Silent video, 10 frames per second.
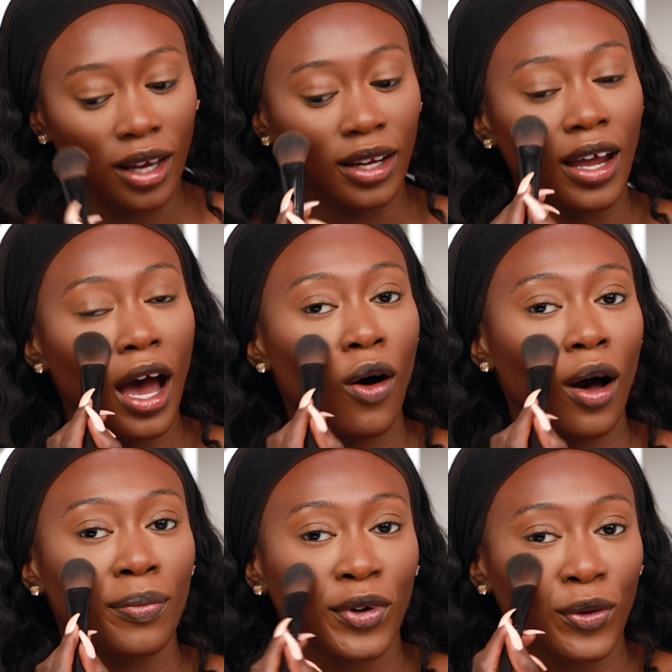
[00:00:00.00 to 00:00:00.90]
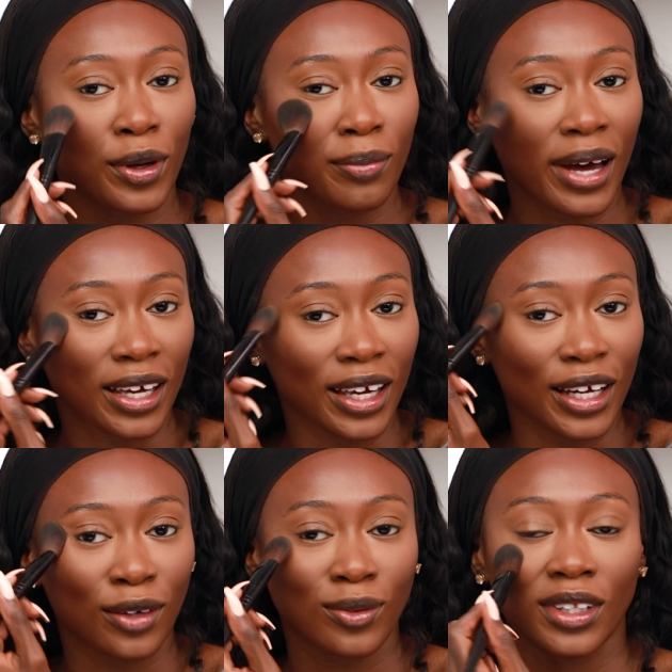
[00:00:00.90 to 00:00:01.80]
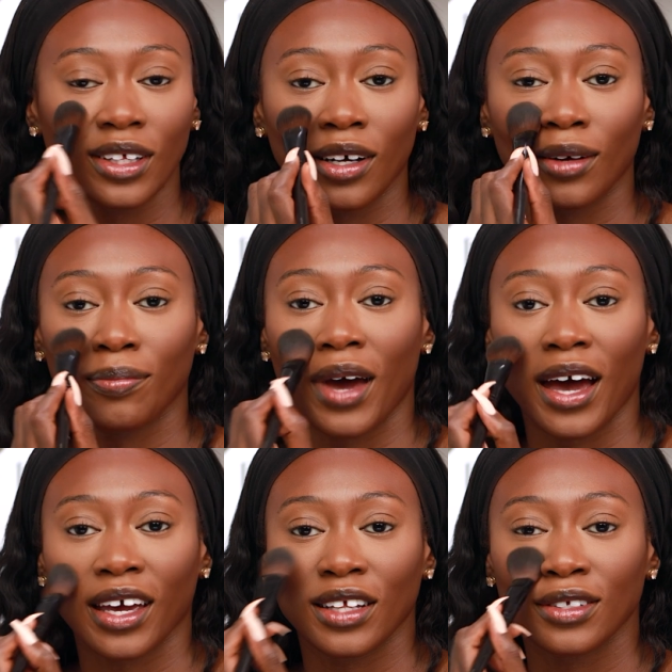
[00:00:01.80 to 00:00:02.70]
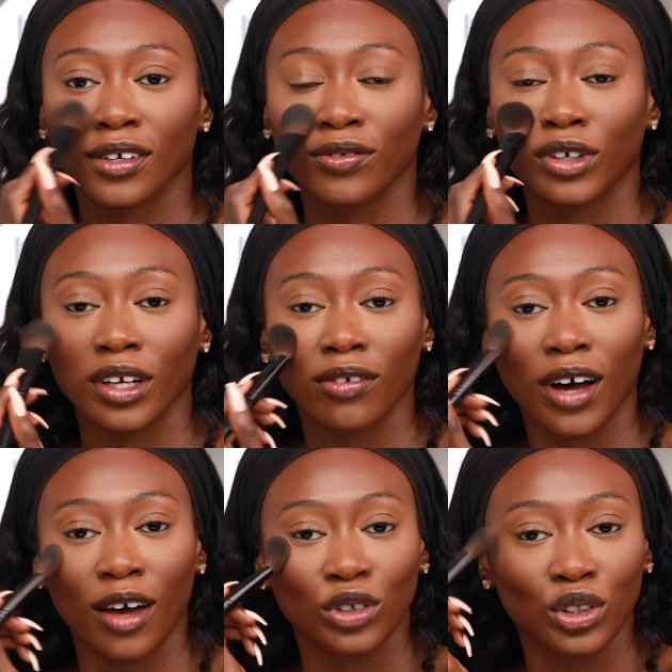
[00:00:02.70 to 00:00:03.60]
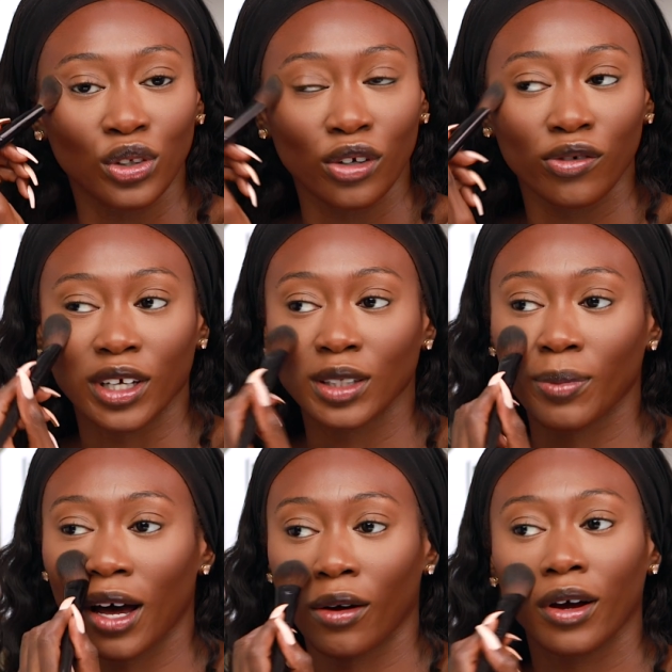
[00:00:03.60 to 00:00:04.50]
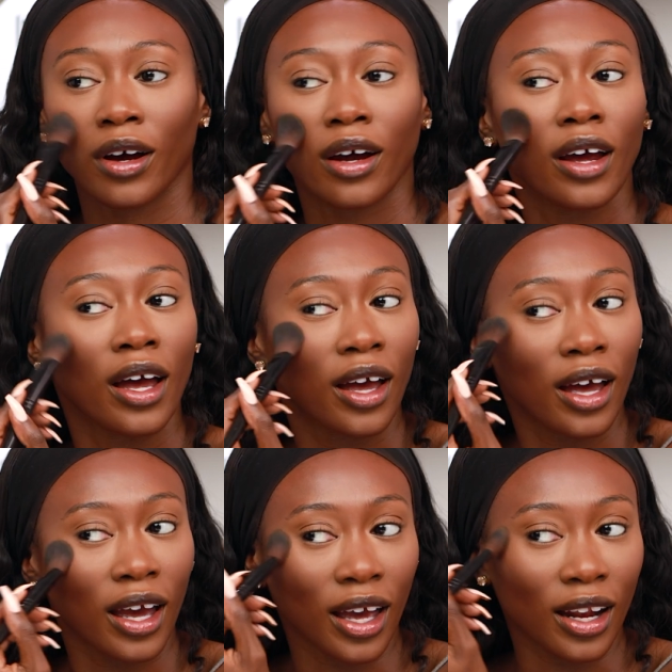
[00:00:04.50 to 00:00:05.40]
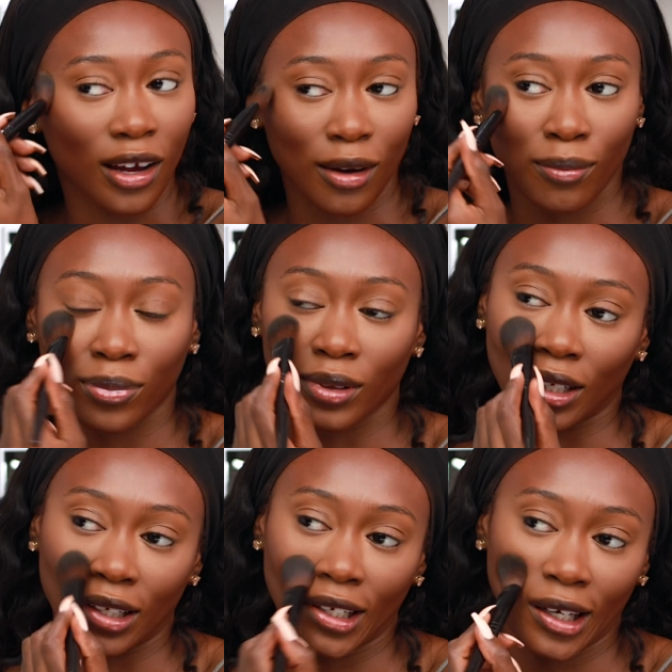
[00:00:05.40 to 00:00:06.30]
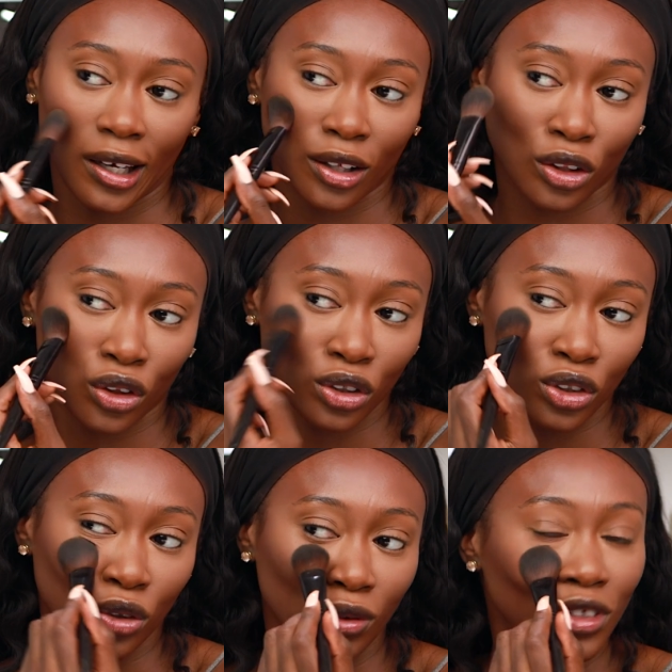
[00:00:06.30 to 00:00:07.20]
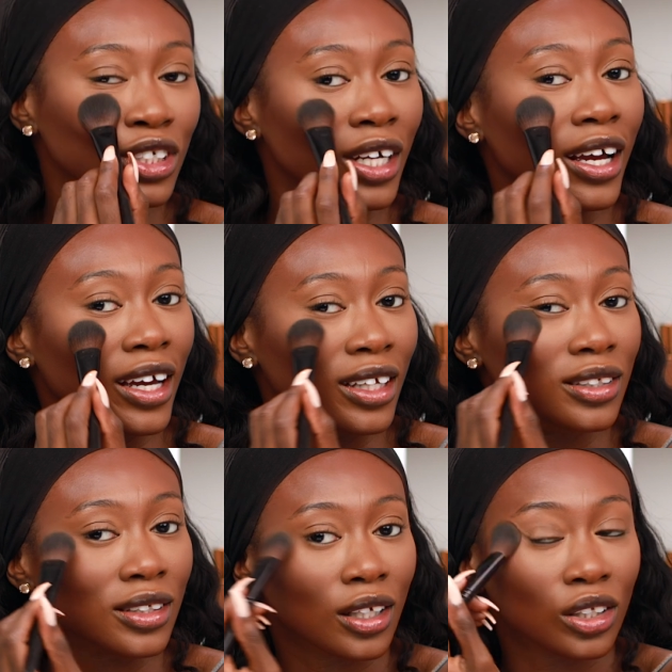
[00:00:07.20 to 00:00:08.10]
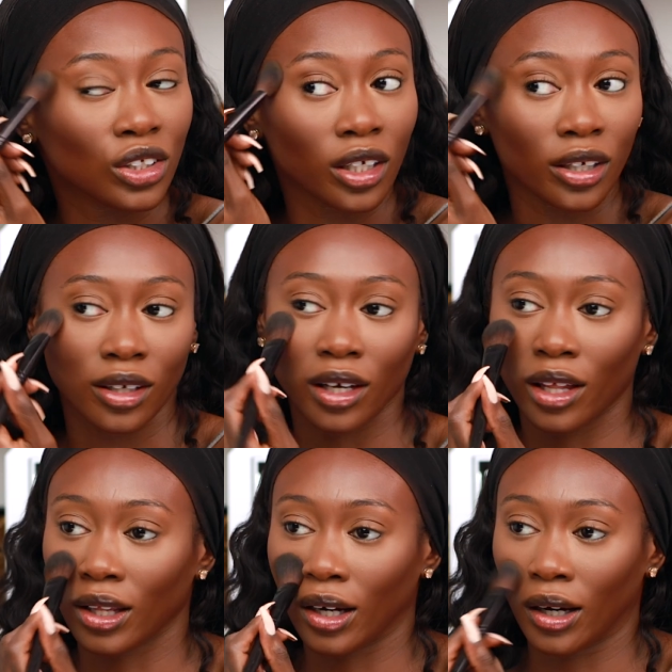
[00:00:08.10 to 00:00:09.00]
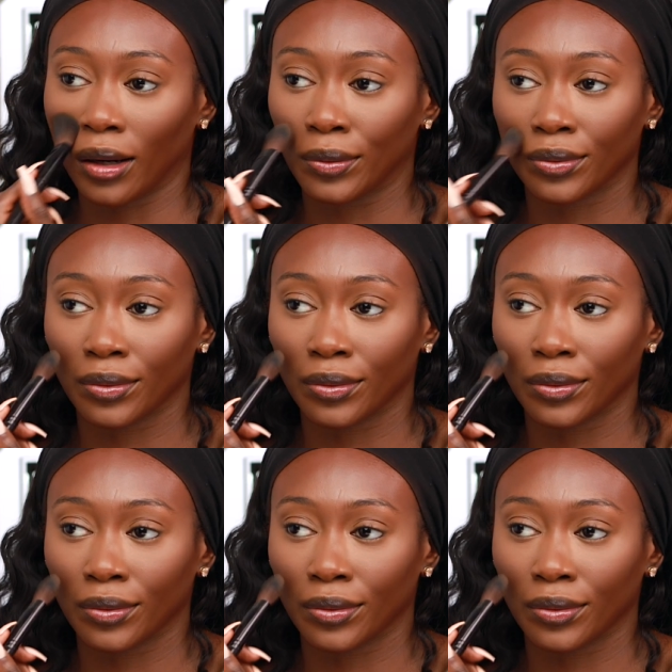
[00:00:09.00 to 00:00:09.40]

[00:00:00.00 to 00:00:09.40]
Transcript: And now I'm going back in with the MAC NC45 Studio Fix Powder, and I'm blending the two shades together.